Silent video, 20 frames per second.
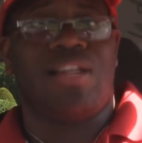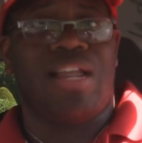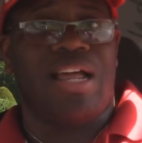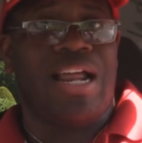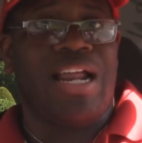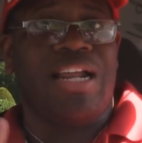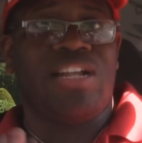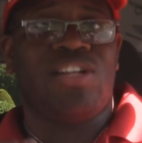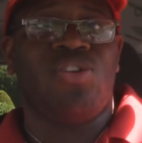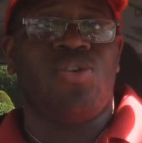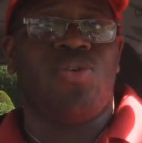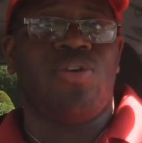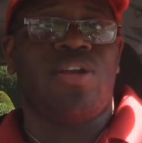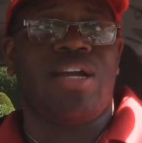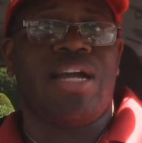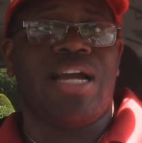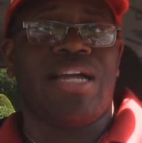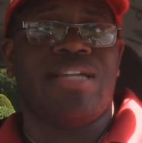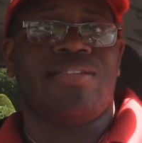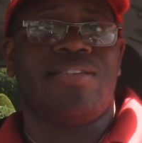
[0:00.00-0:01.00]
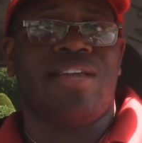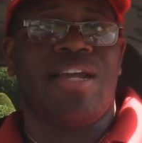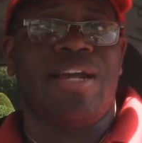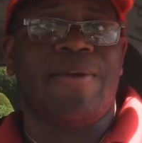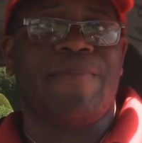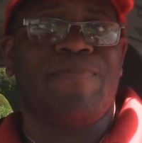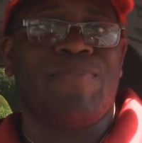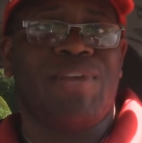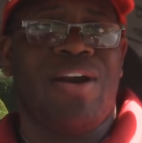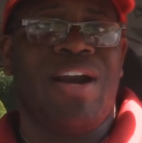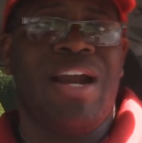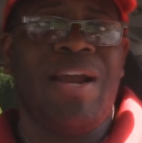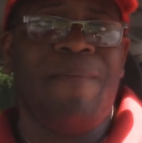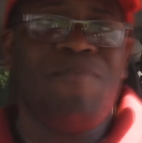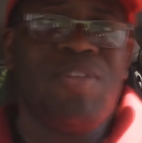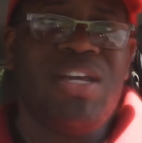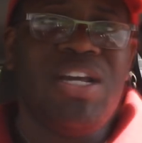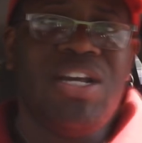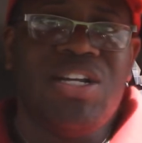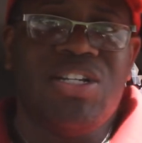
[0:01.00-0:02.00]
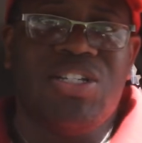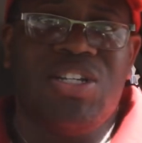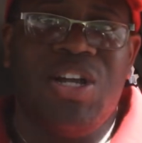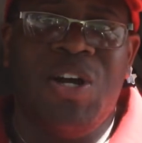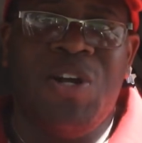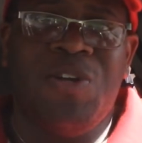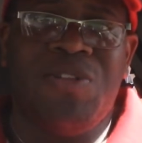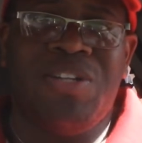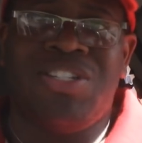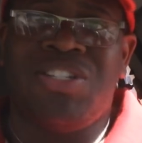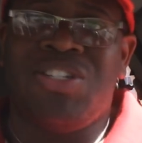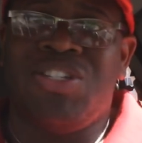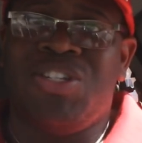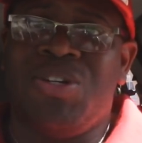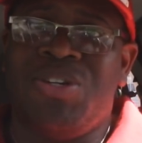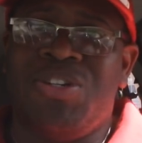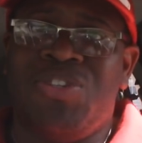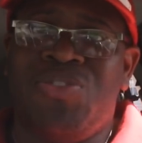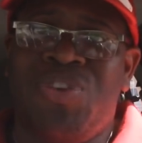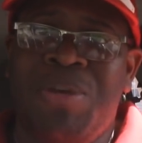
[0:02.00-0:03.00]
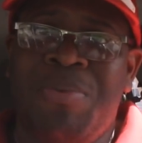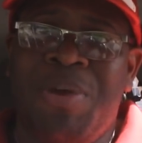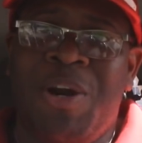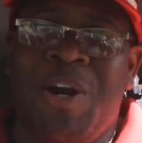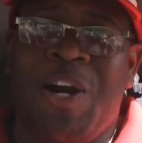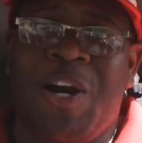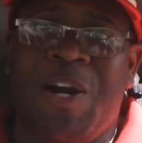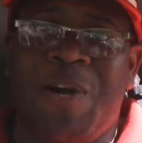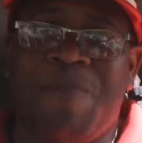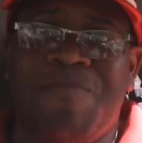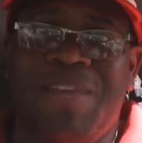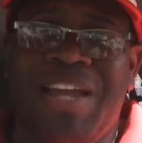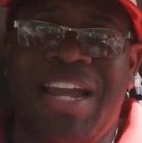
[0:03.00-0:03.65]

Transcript: I'd like to know what you guys think. All right? So this is Dude Dreamer.